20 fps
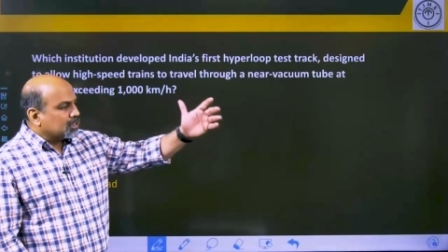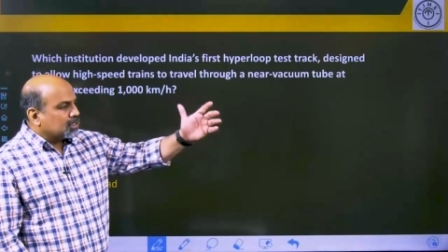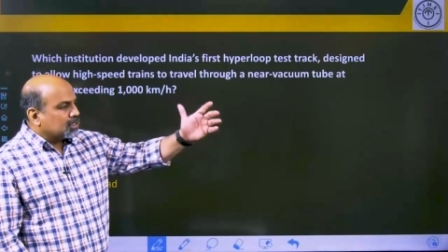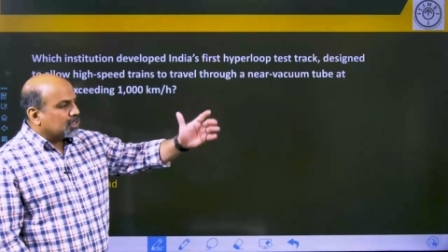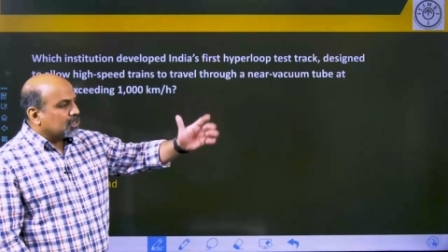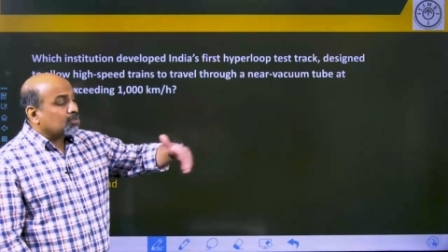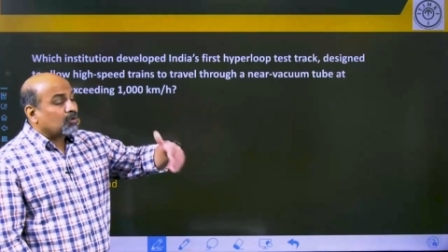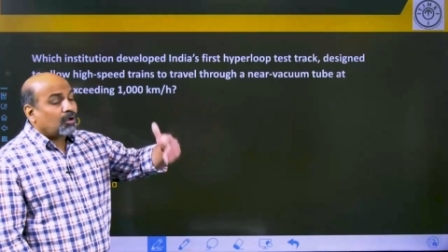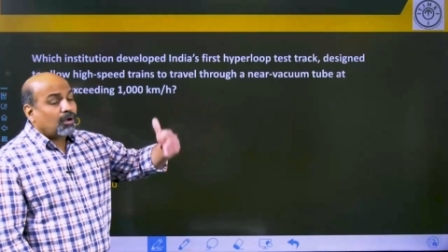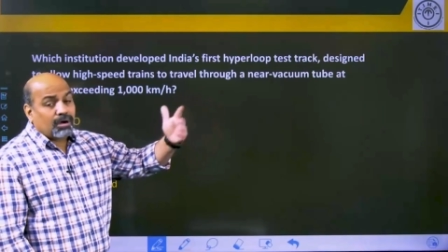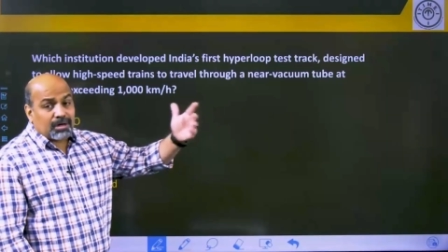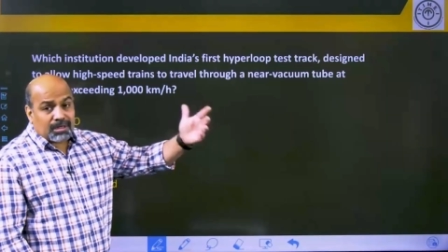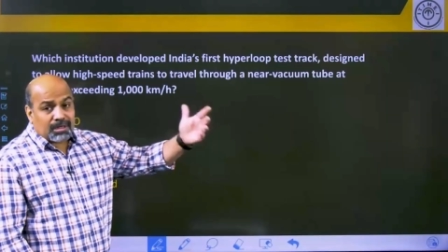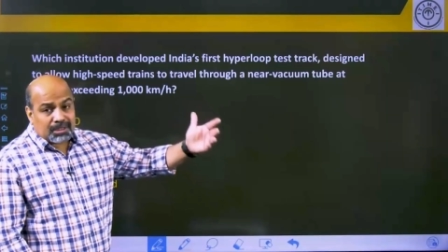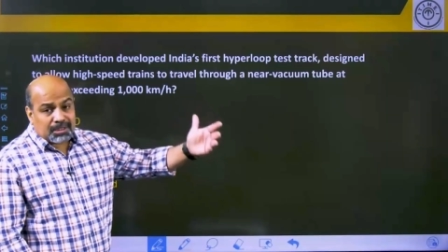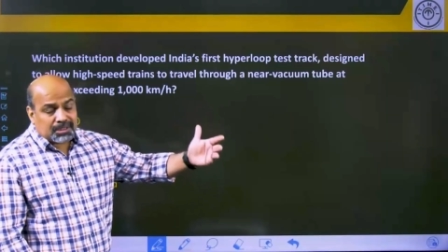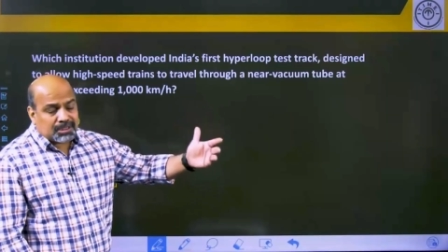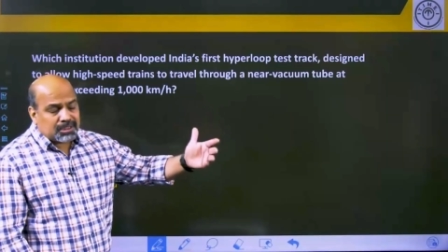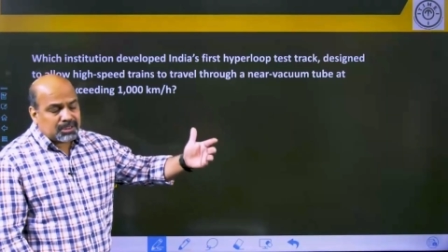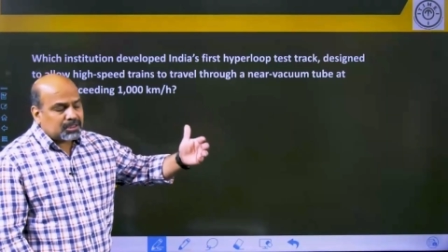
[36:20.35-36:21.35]
and longer
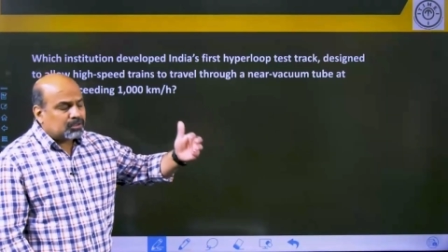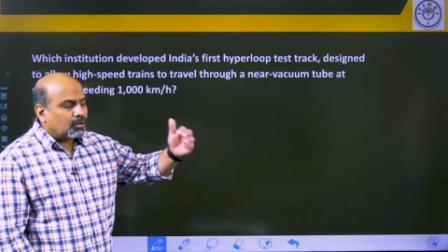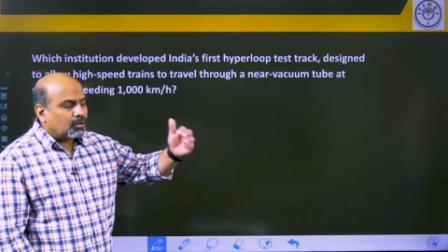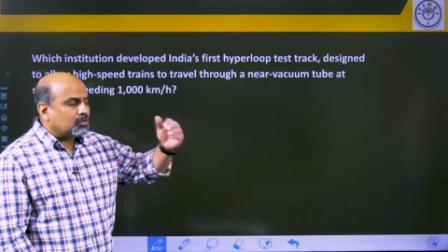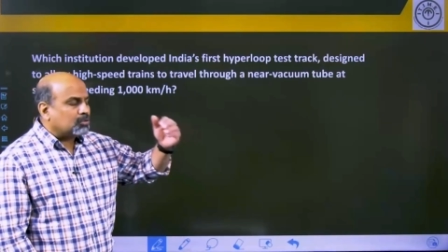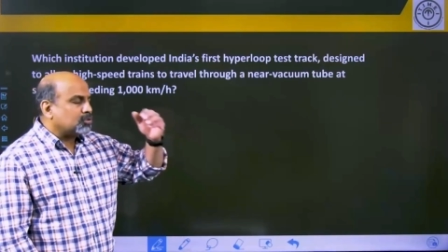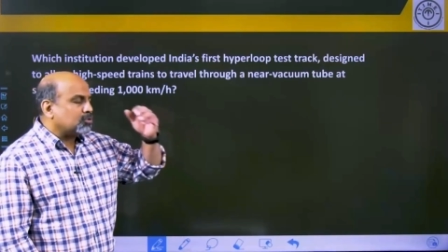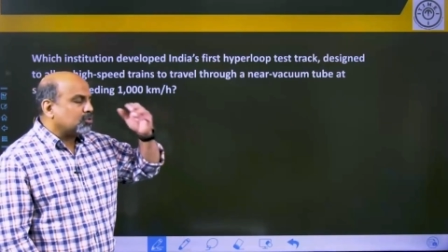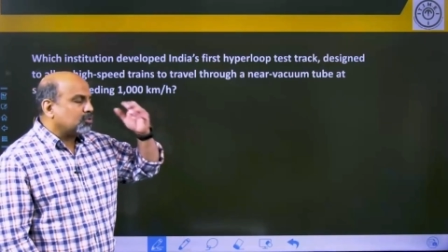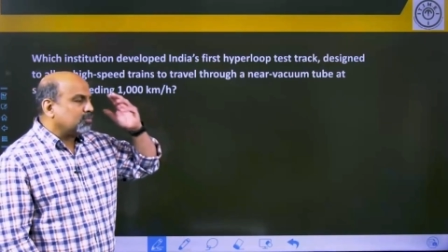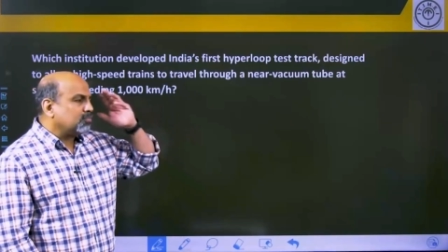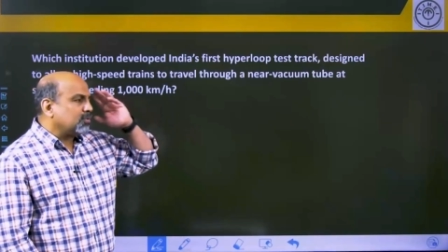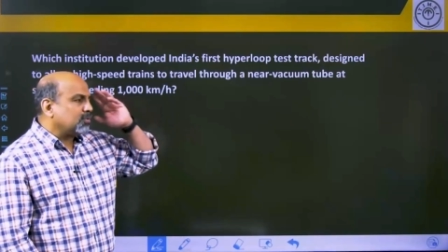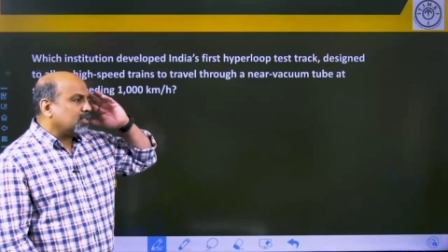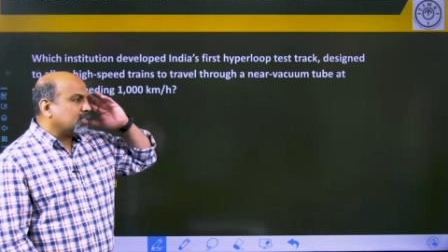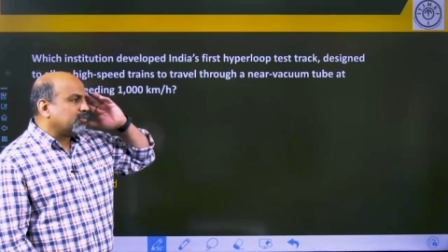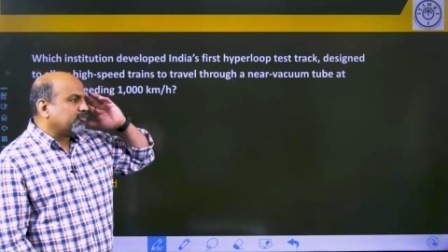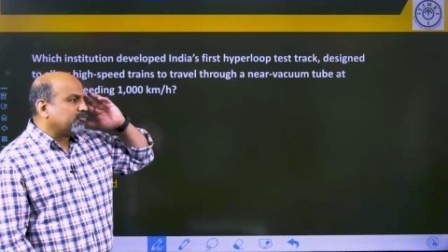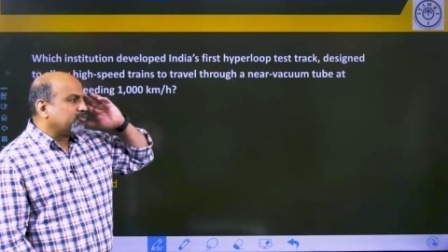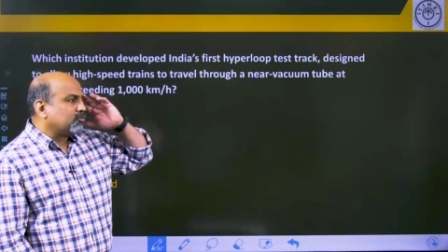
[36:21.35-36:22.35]
distance also
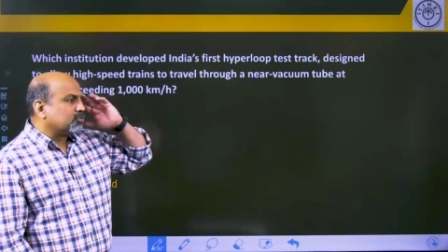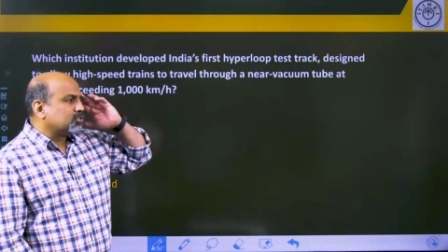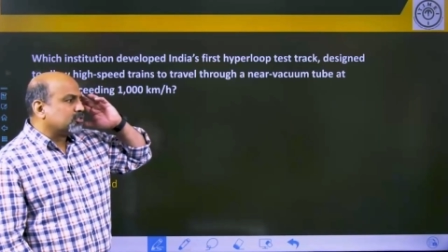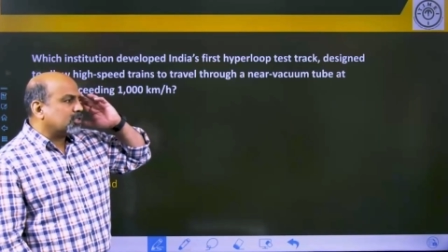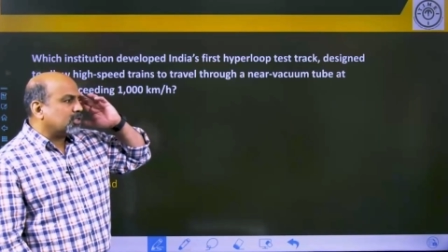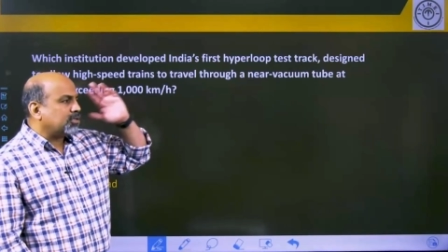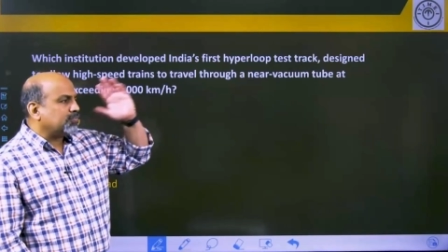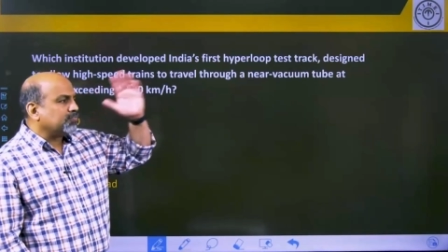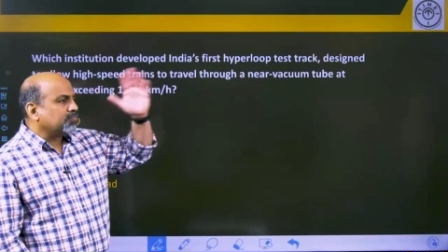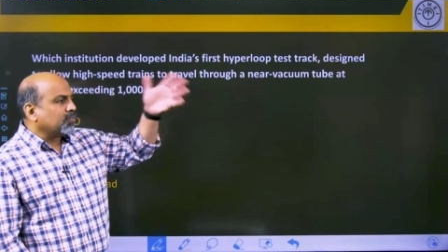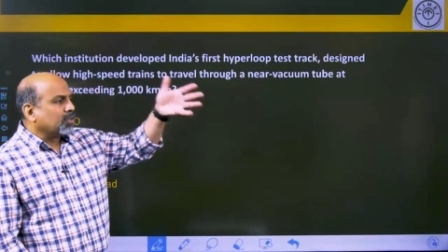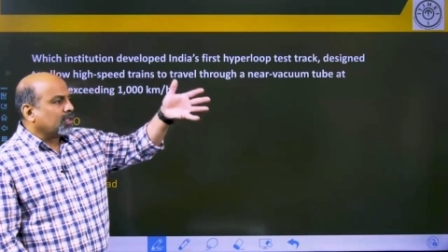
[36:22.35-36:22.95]
in the future